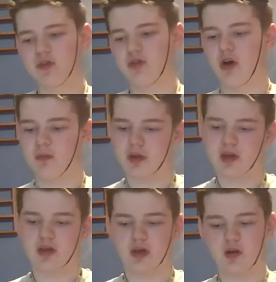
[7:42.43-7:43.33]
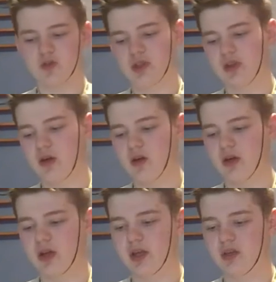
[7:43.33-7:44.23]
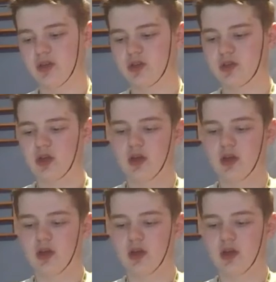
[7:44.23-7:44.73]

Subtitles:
topic now. Seen that already. It's just